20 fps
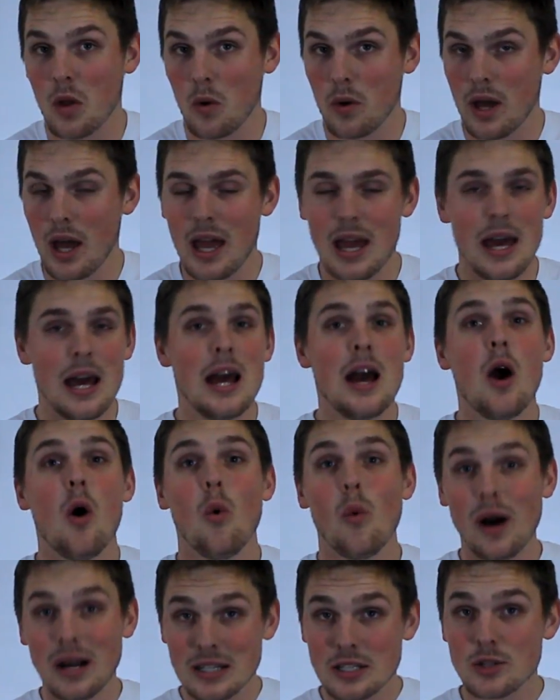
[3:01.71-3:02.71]
Okay,
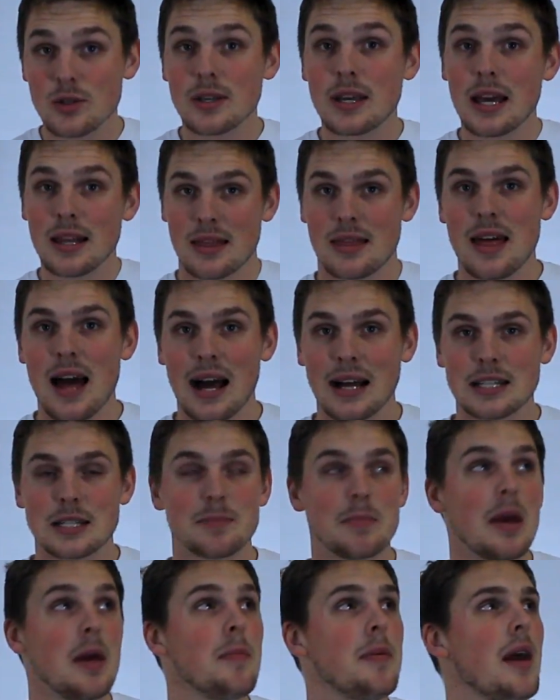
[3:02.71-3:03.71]
once you get that,
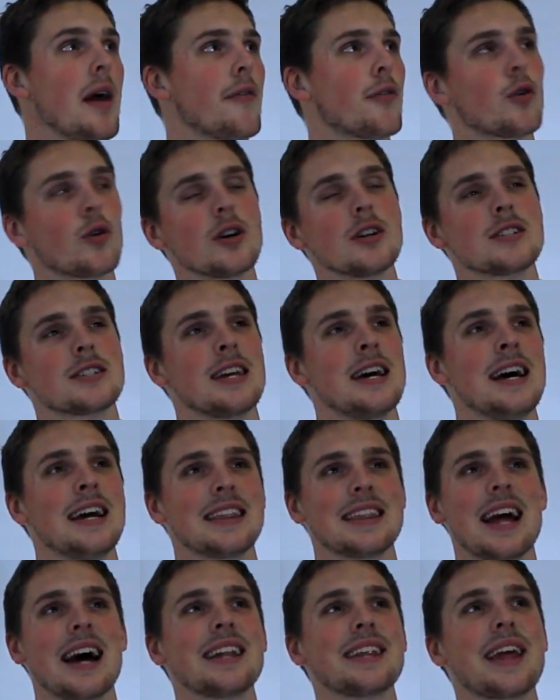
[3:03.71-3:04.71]
maybe, of course,
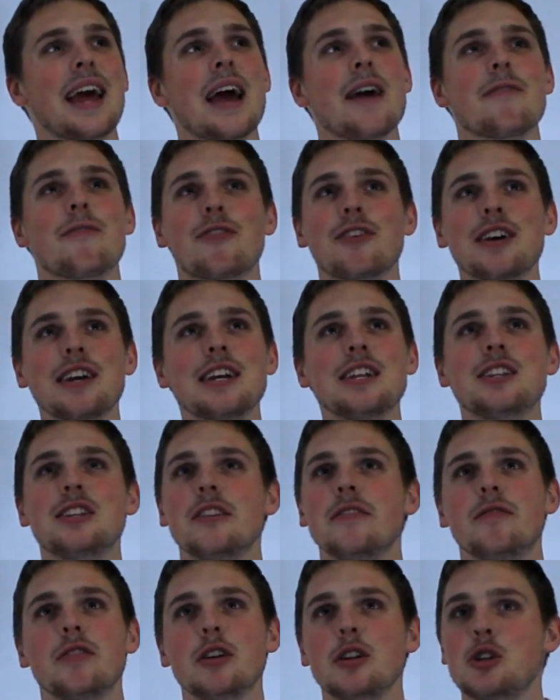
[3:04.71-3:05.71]
not every
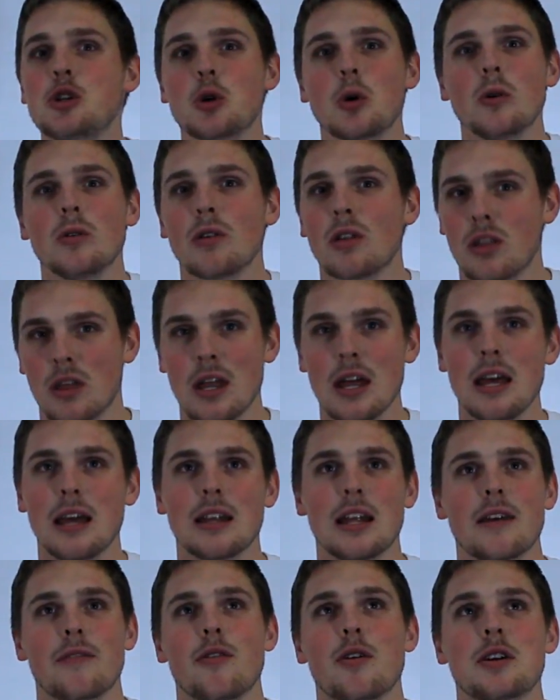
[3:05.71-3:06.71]
individual thing.
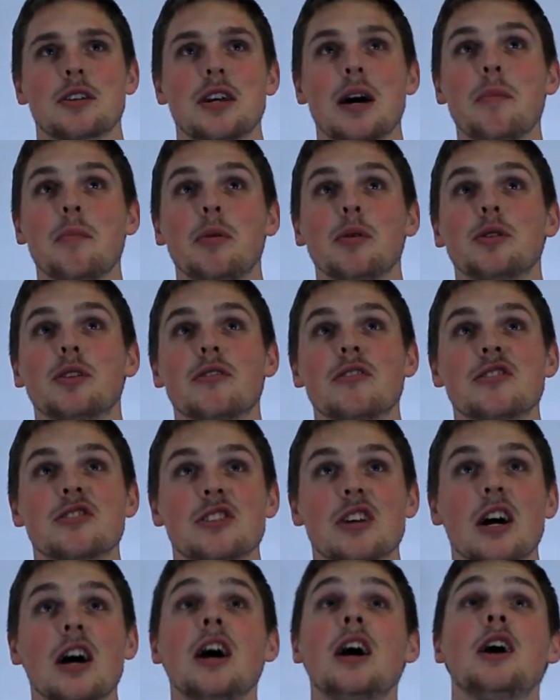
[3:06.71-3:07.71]
Like, for example, there
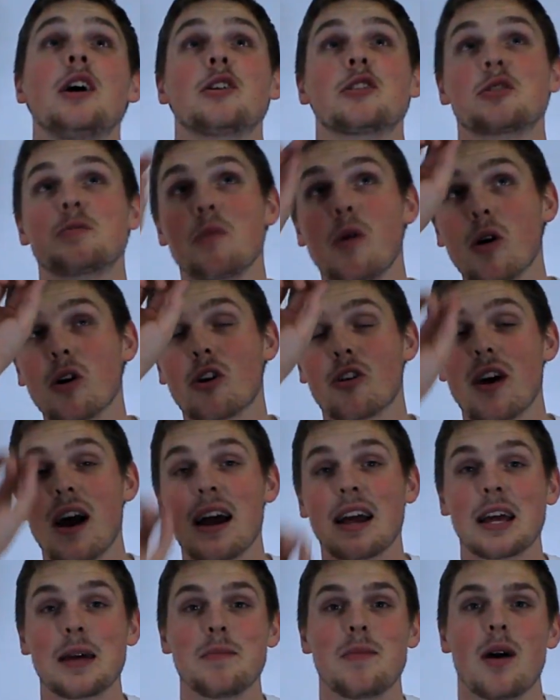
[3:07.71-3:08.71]
is a small
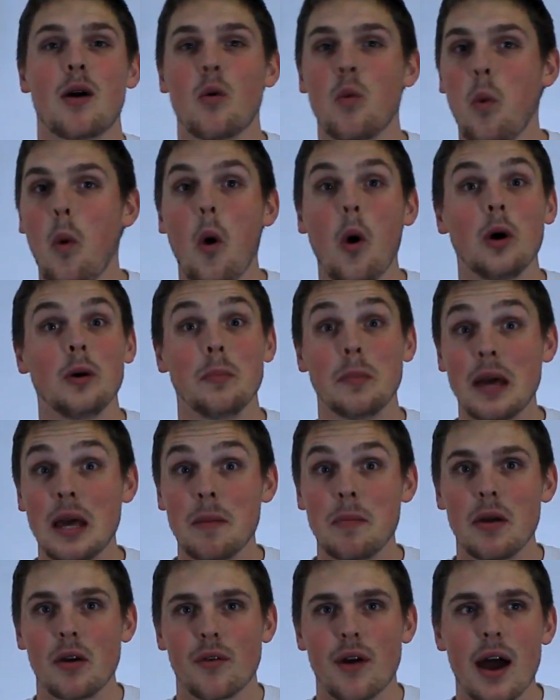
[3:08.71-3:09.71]
crack in my wall,
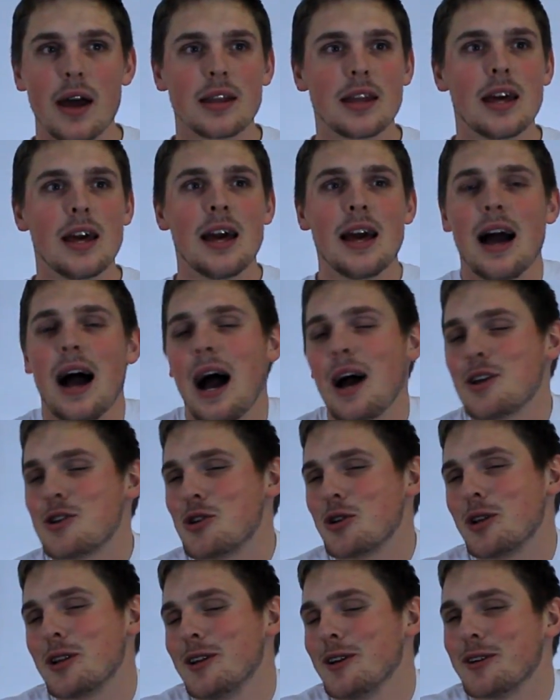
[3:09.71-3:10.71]
maybe, right? I
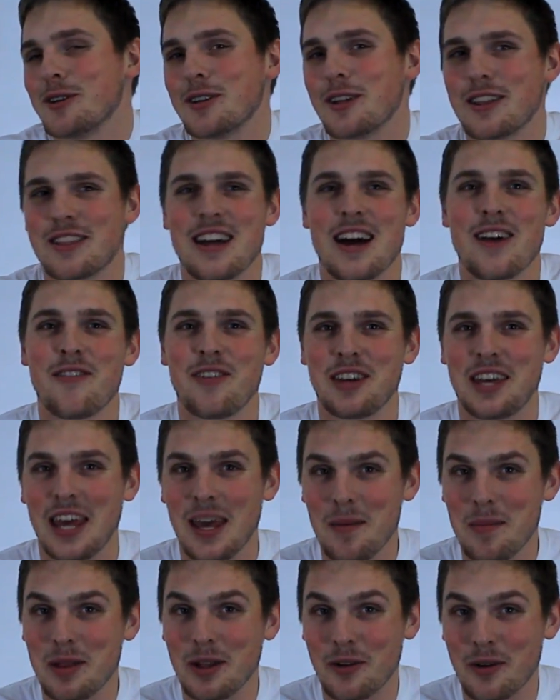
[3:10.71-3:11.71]
shouldn't learn that
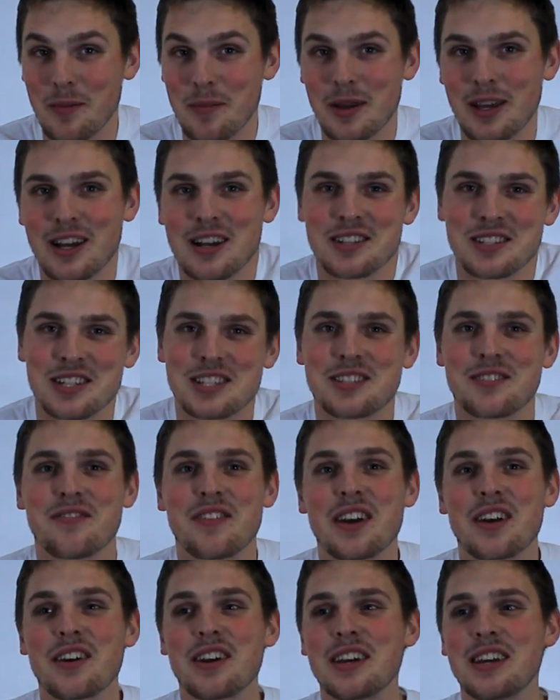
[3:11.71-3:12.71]
vocabulary because it's
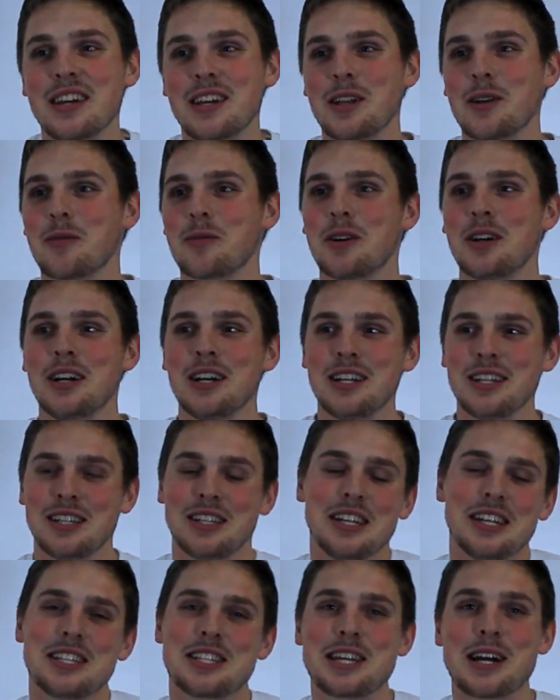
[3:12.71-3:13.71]
very, you know,
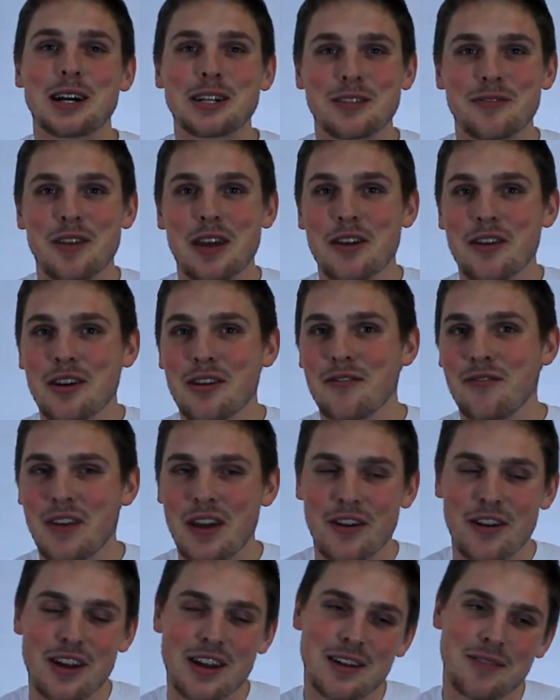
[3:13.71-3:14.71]
detailed,
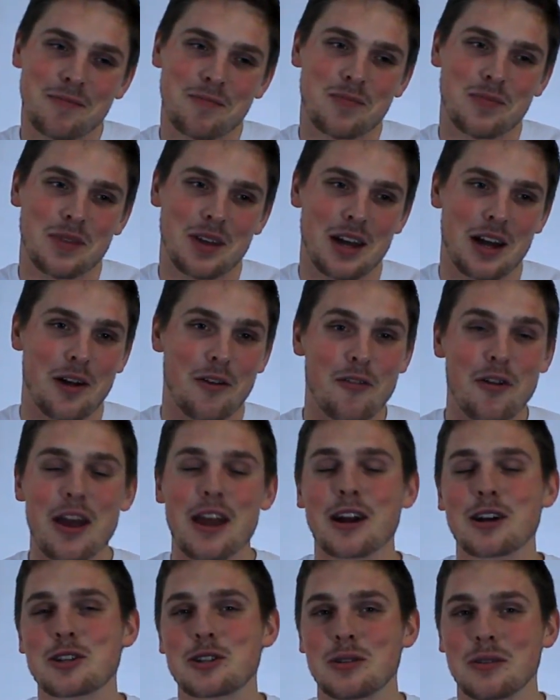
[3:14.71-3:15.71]
very
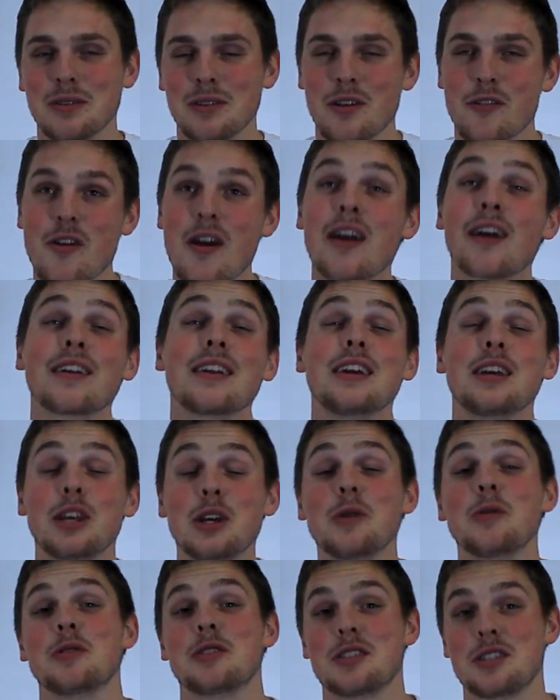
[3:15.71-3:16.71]
rarely
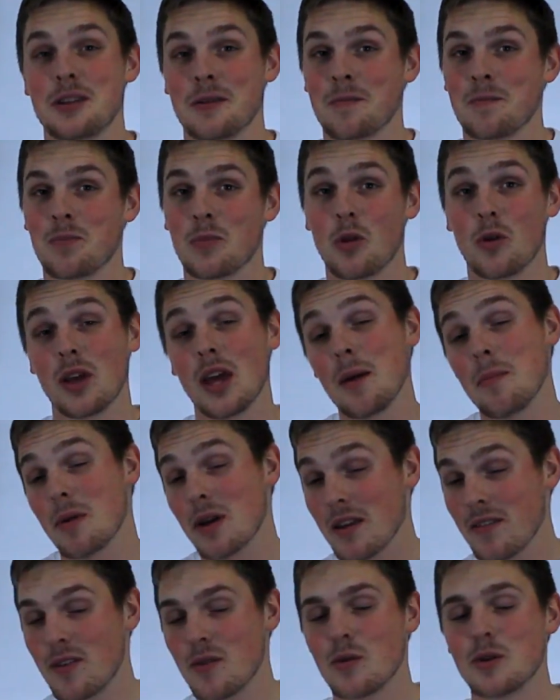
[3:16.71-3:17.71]
used. Okay,
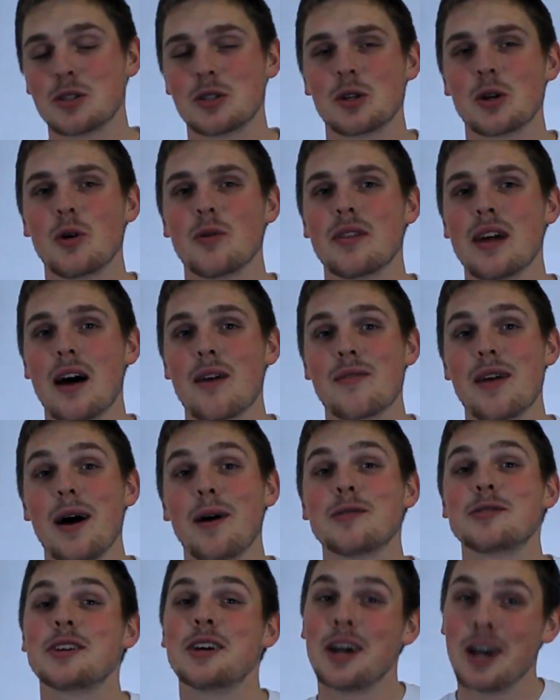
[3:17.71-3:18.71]
but if you want to go that
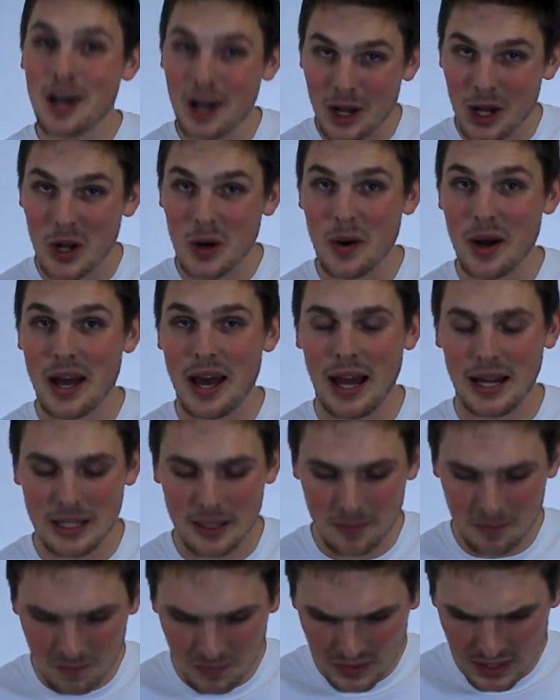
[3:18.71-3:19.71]
route, go
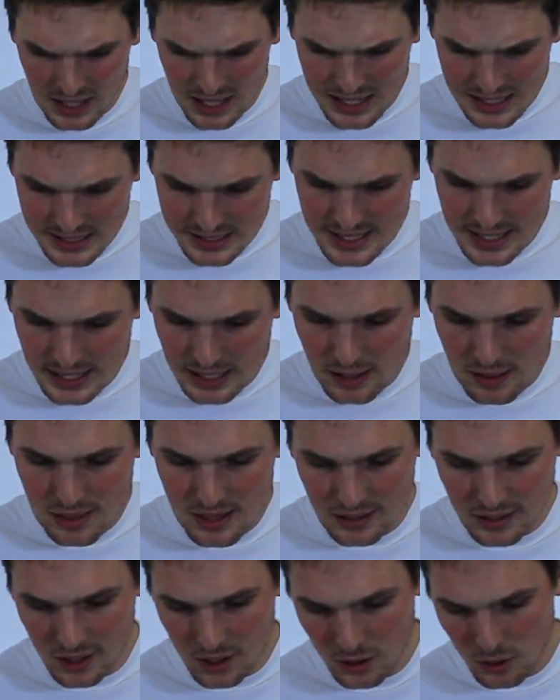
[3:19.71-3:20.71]
ahead. Second
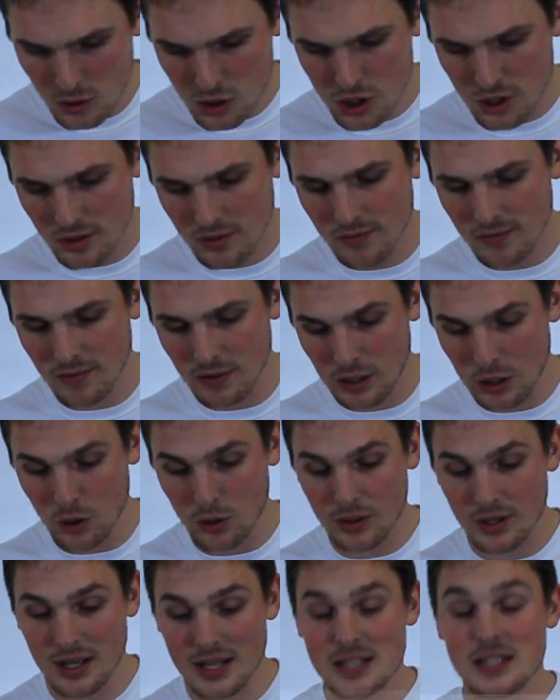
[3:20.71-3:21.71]
thing that you should
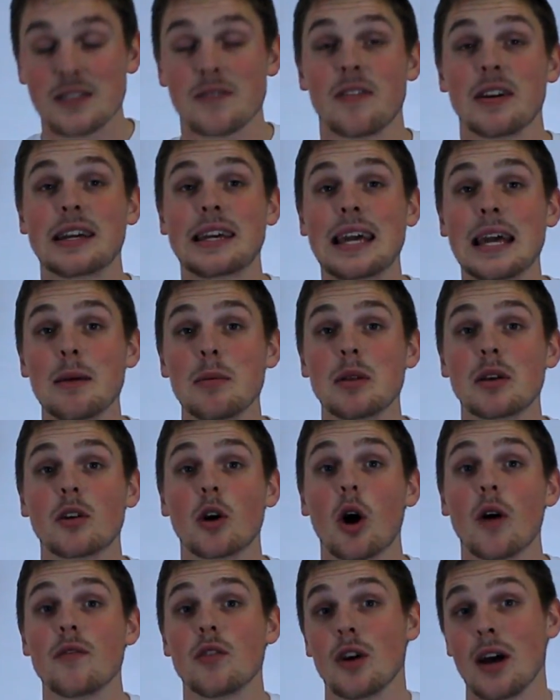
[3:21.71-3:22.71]
learn is
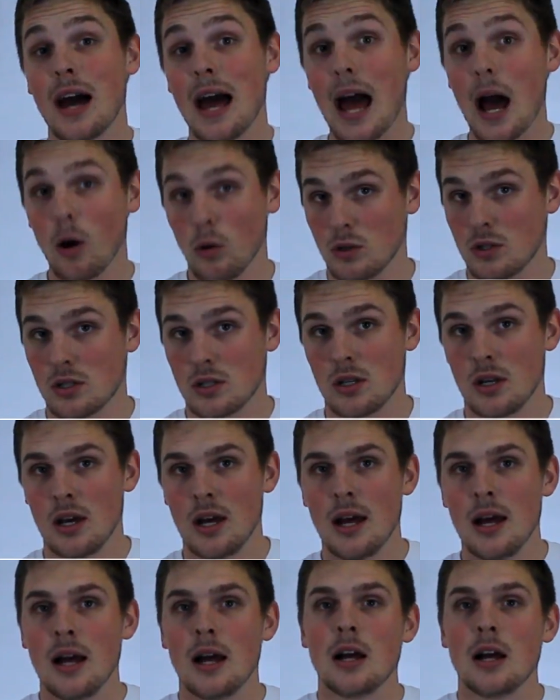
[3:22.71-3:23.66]
vocabulary of your house.